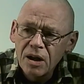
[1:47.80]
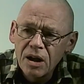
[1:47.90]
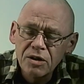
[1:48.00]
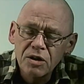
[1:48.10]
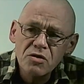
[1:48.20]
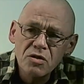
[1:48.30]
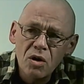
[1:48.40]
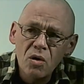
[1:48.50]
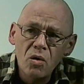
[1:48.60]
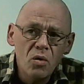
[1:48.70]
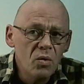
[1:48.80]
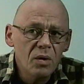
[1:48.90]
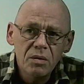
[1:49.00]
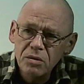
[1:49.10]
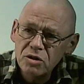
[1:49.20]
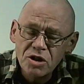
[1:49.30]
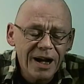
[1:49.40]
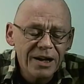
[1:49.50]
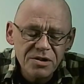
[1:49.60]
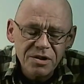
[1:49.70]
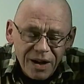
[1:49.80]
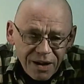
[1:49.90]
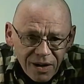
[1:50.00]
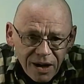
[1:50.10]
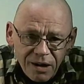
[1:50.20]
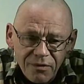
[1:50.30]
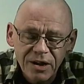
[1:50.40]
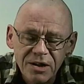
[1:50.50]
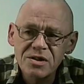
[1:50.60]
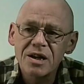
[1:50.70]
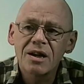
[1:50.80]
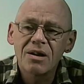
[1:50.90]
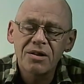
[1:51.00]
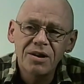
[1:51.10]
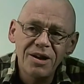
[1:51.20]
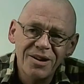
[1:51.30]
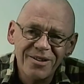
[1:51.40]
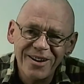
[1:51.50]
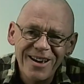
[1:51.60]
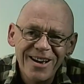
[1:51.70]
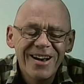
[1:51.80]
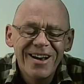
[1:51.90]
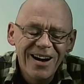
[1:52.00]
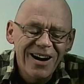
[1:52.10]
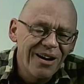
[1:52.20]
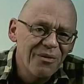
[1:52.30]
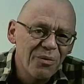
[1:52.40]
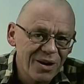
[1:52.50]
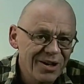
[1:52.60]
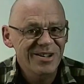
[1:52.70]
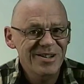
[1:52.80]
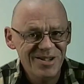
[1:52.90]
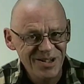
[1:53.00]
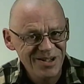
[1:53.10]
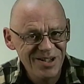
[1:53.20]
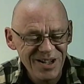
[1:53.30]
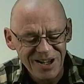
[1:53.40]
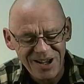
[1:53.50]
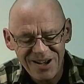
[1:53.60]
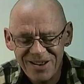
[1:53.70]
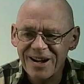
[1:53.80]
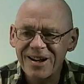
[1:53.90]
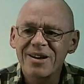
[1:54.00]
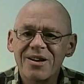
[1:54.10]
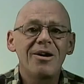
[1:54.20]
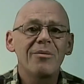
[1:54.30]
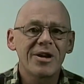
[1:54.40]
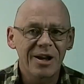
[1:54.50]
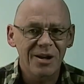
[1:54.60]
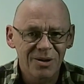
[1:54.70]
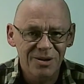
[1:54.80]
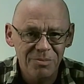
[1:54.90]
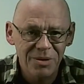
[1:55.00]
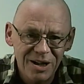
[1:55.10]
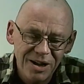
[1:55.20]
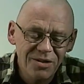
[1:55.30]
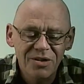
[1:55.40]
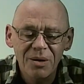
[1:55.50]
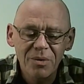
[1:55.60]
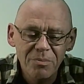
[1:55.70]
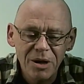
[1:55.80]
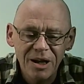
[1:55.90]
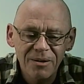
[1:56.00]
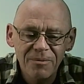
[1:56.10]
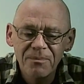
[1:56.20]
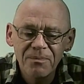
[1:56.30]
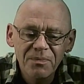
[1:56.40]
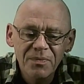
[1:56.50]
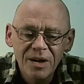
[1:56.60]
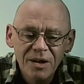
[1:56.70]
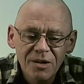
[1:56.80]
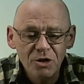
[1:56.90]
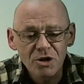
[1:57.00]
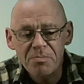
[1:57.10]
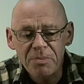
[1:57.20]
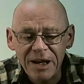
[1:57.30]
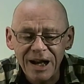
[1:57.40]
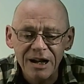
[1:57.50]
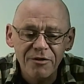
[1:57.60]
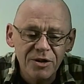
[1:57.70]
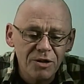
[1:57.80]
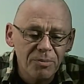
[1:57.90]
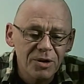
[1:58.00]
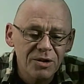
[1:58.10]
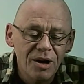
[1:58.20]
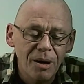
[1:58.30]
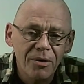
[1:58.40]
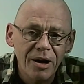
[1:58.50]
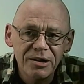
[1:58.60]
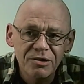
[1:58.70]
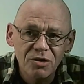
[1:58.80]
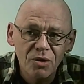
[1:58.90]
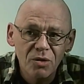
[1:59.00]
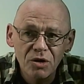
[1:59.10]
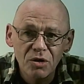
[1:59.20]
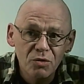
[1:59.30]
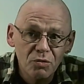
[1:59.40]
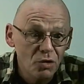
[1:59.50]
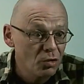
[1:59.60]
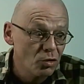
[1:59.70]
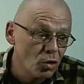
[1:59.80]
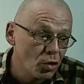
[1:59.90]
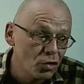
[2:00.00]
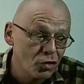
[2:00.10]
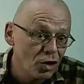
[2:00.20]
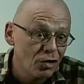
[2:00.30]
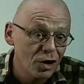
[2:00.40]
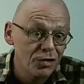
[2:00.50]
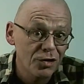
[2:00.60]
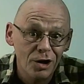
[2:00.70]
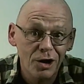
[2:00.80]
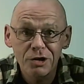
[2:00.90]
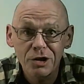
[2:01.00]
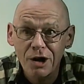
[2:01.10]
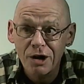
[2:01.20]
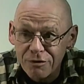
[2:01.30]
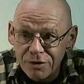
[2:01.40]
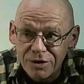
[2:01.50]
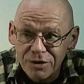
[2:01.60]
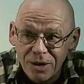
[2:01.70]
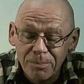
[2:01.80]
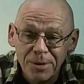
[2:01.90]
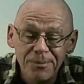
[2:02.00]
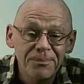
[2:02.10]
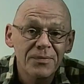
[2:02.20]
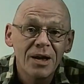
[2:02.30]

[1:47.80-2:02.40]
And there's no chance of ever having a single theory of what it is to see that can accommodate all the meanings that we mean. So there's a pink elephant up in the top right, so you can see things that aren't there, for example.